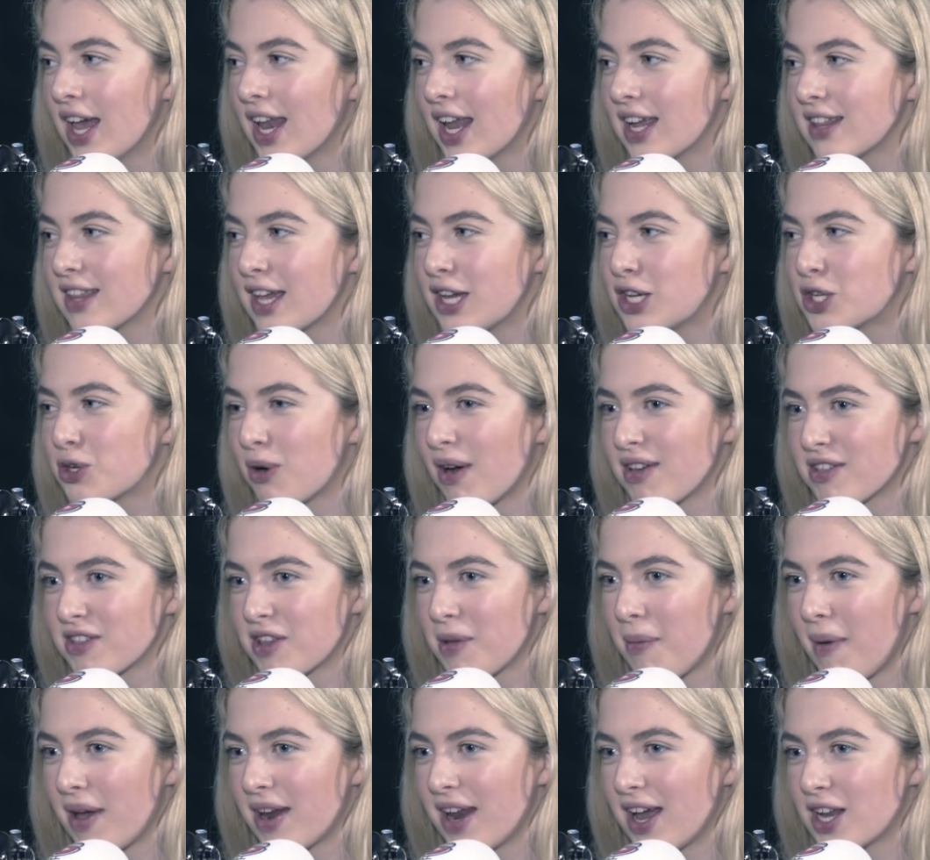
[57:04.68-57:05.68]
Like, they dress
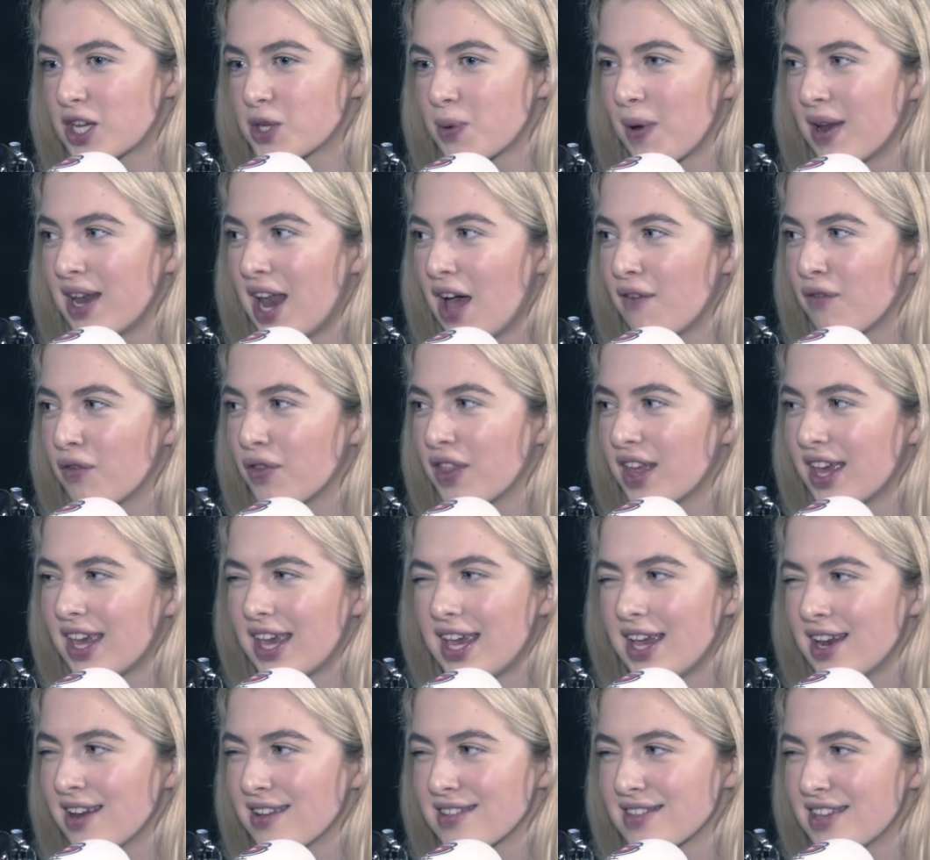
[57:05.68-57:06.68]
to my dad to a level that
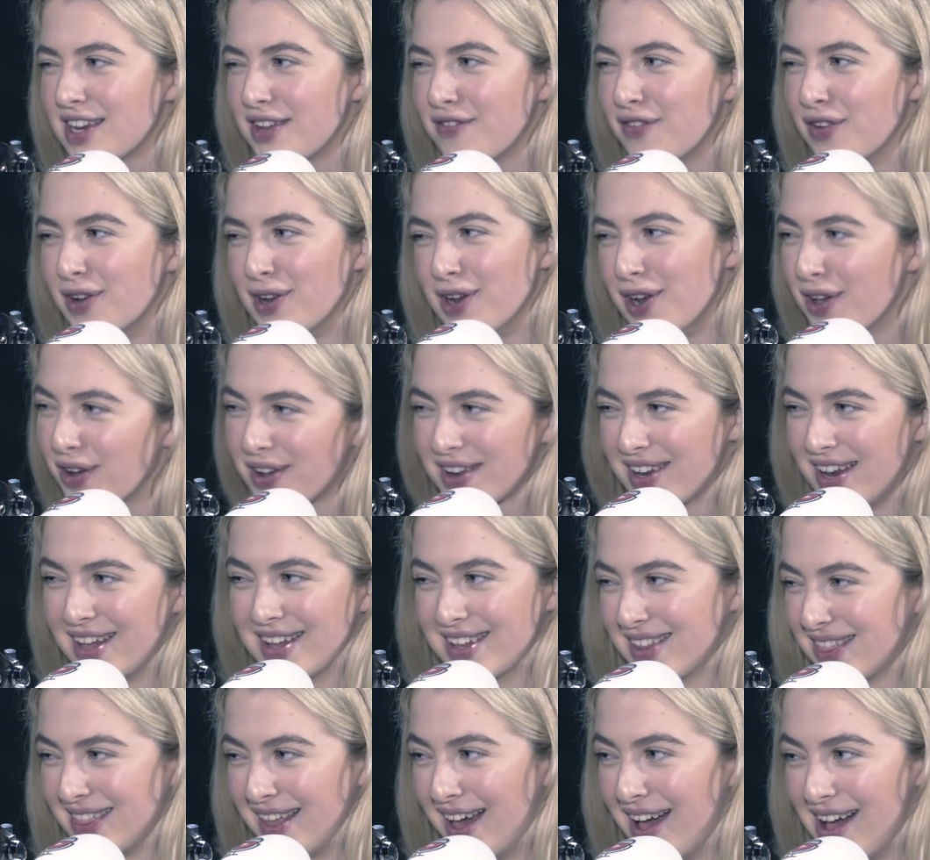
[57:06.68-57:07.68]
he doesn't even look
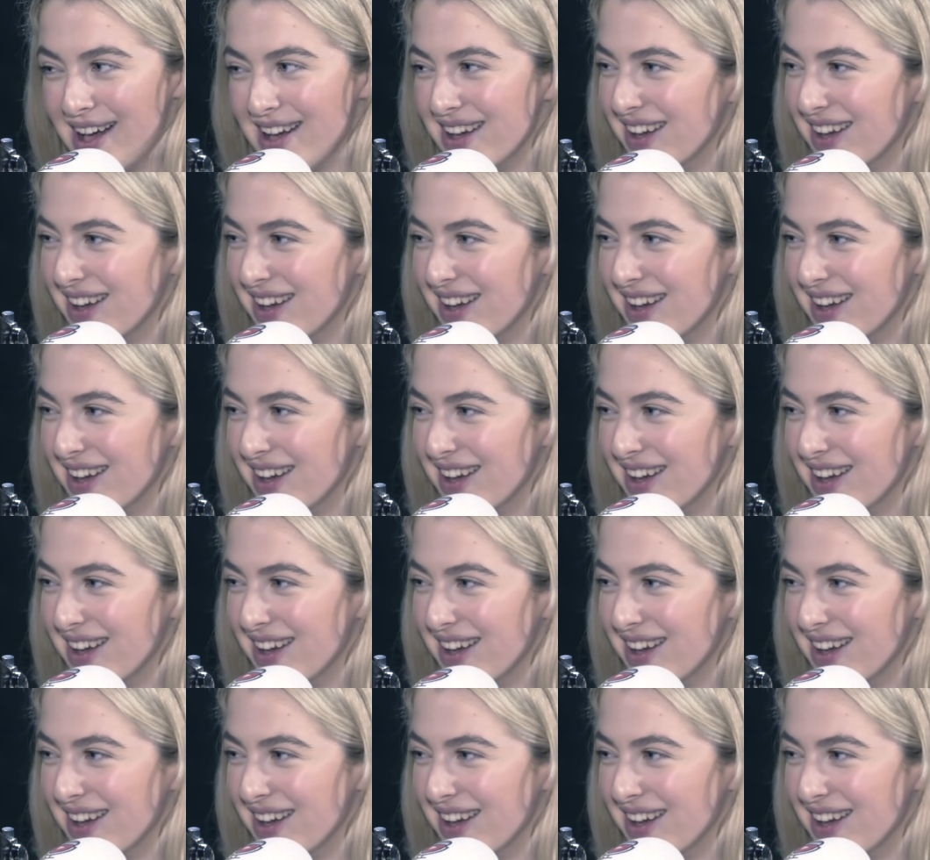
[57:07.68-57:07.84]
like that.